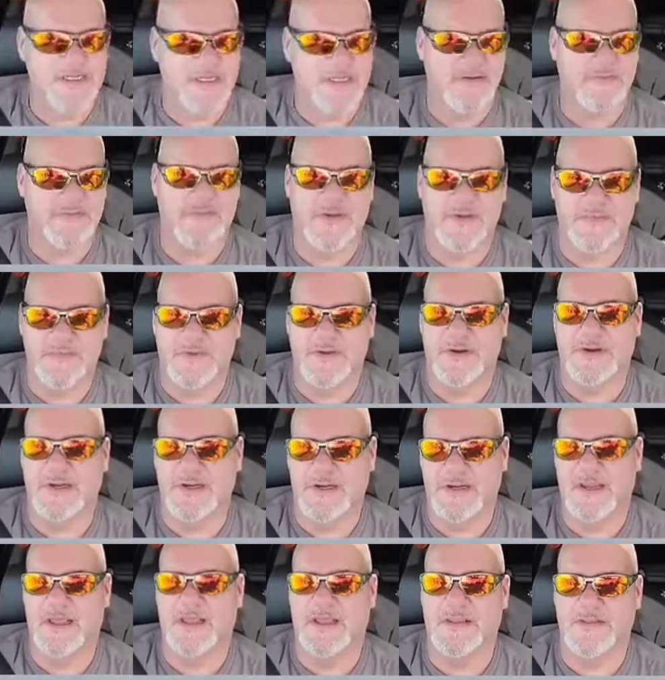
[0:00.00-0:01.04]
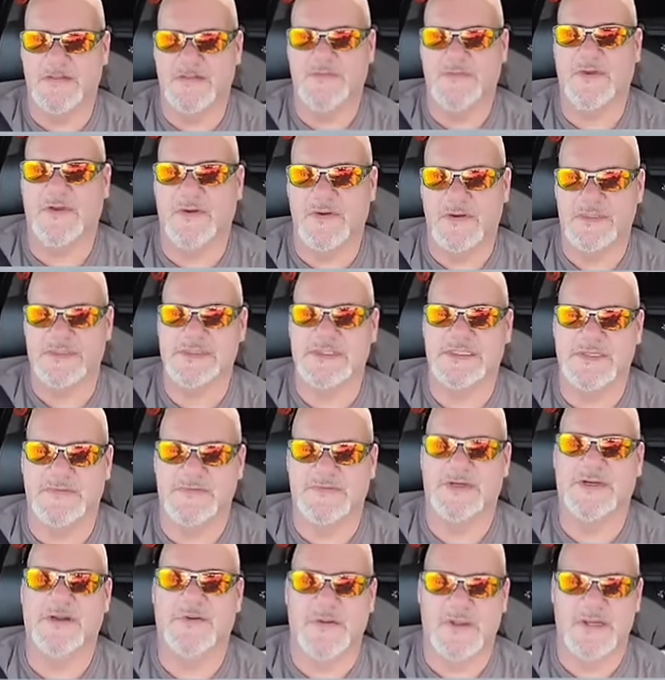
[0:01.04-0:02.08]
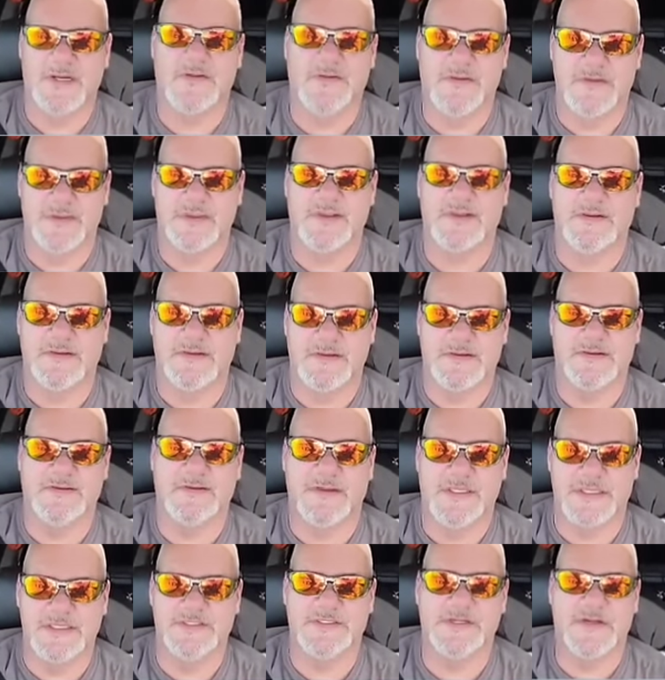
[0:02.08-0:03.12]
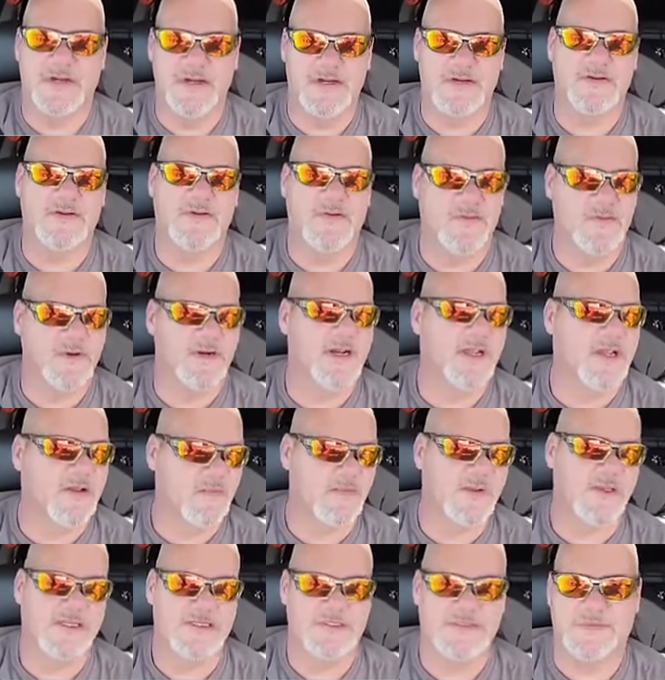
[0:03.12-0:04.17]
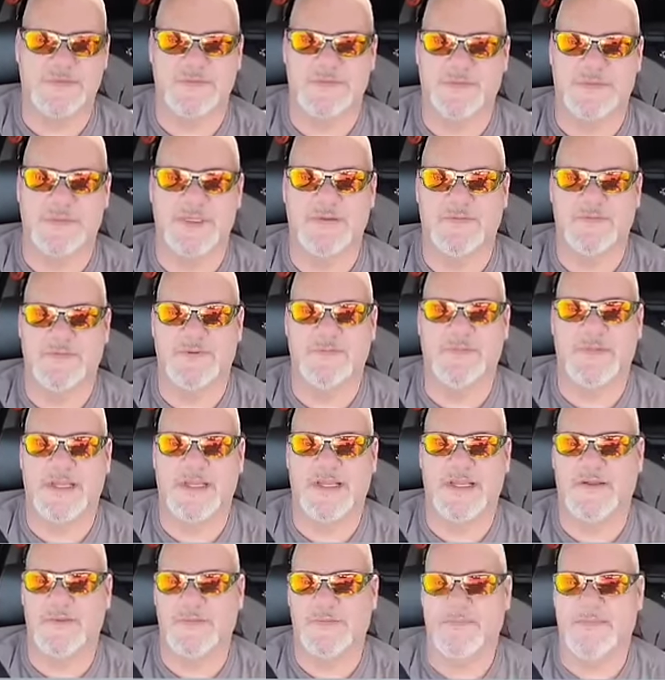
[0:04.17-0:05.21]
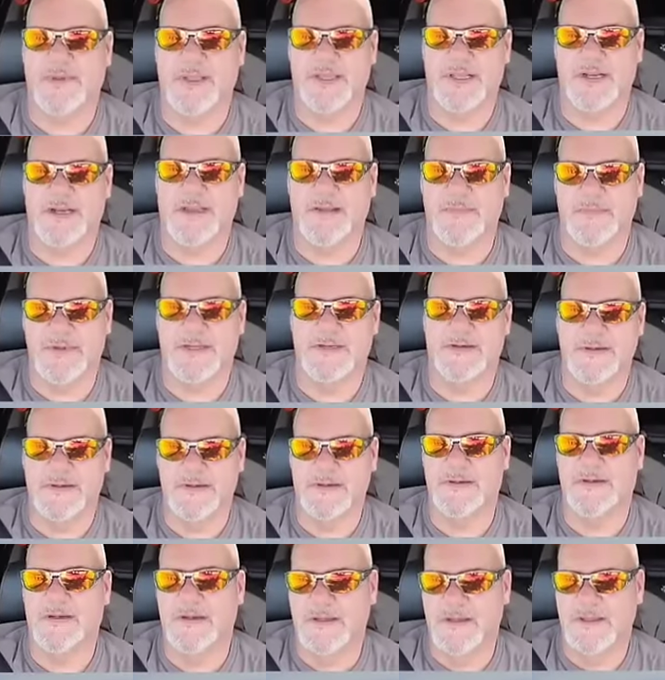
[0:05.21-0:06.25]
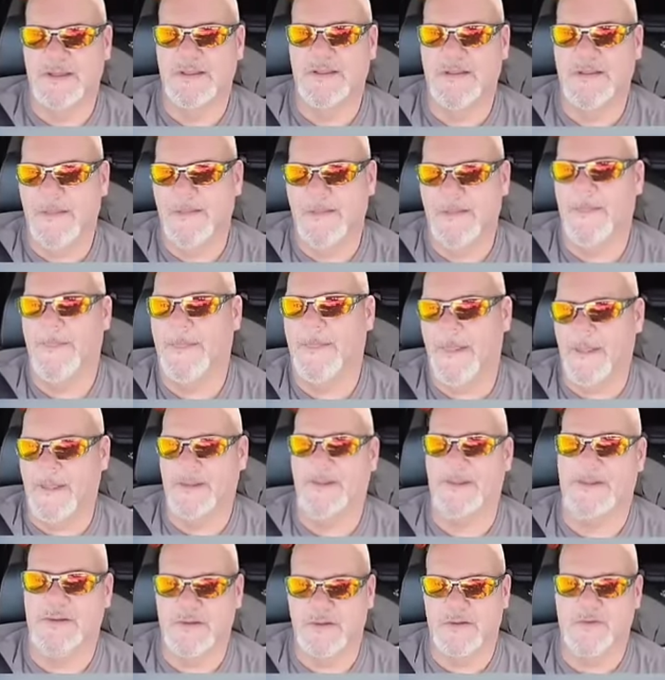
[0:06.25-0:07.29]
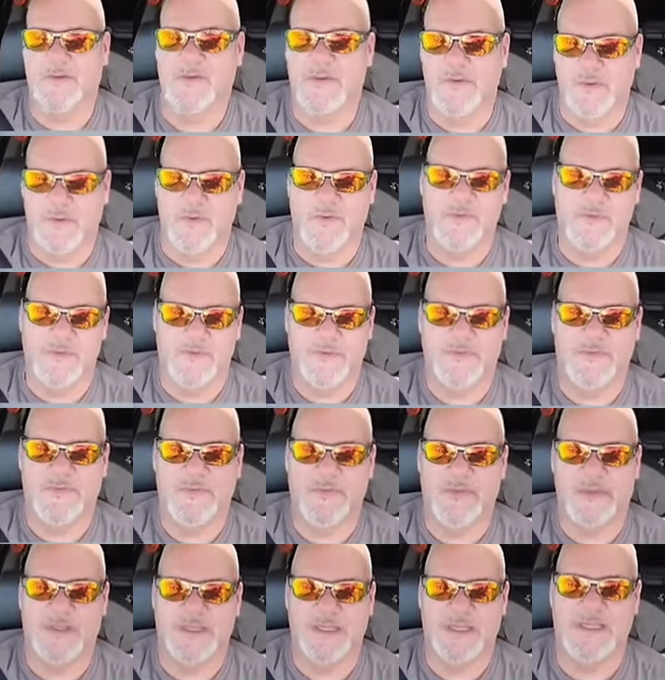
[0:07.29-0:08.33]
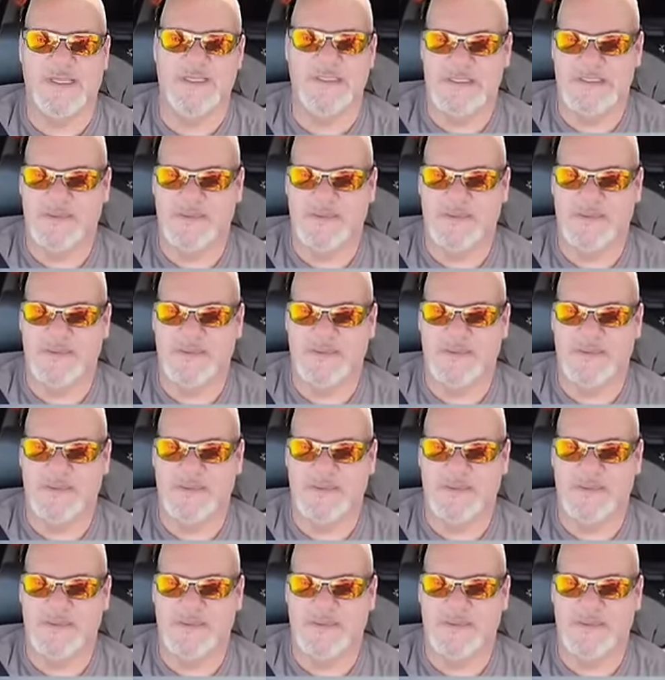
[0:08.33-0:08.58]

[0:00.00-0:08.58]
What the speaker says: I've been running a lot of the Floridas, even though I know that this trailer going out west would pay a lot better. Going north, east,